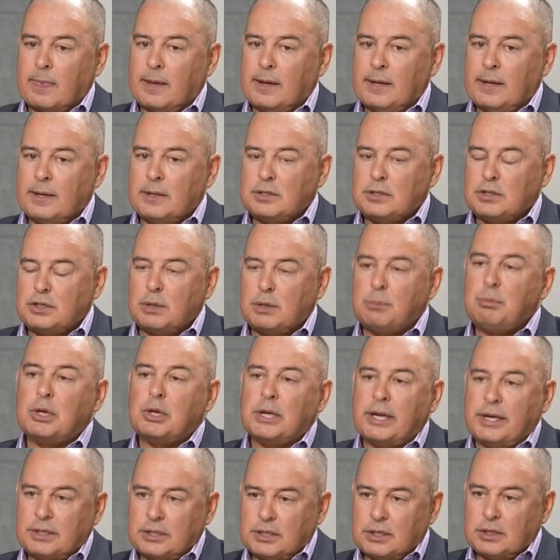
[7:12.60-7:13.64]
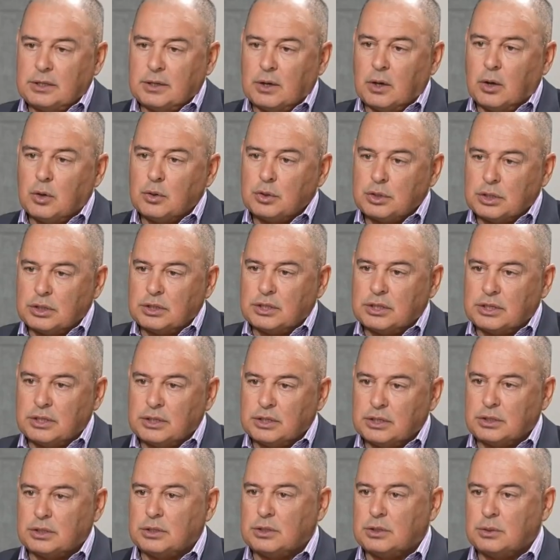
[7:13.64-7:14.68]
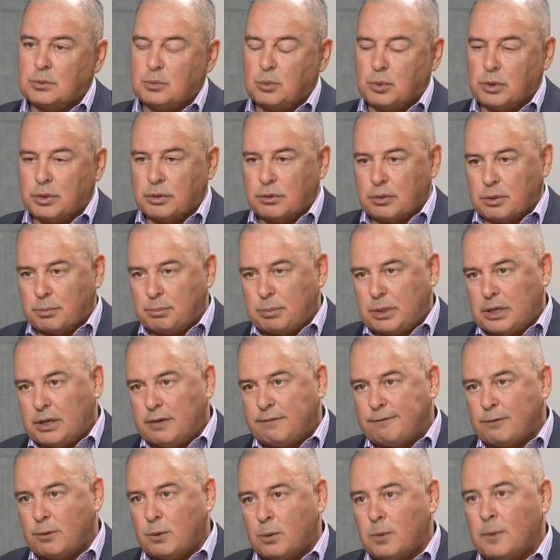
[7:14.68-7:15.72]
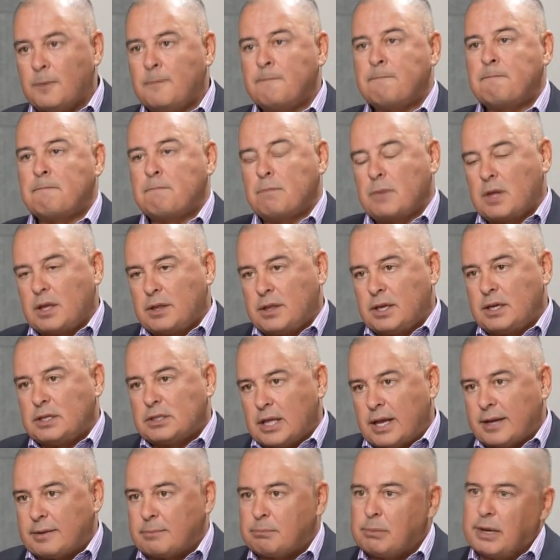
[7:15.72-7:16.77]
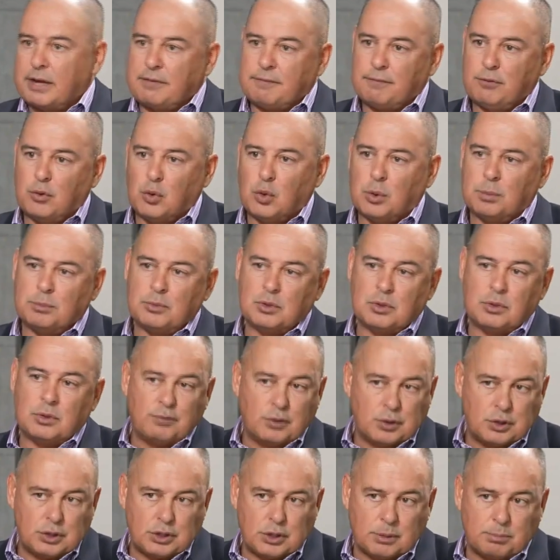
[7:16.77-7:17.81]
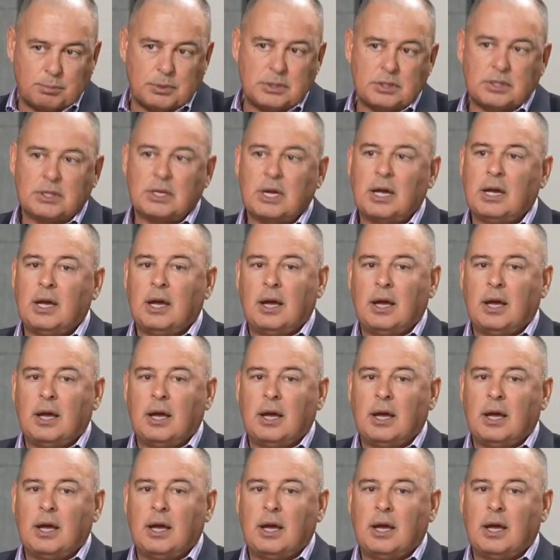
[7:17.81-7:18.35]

in simulating ocean conditions, whether it be for things like platforms for ships,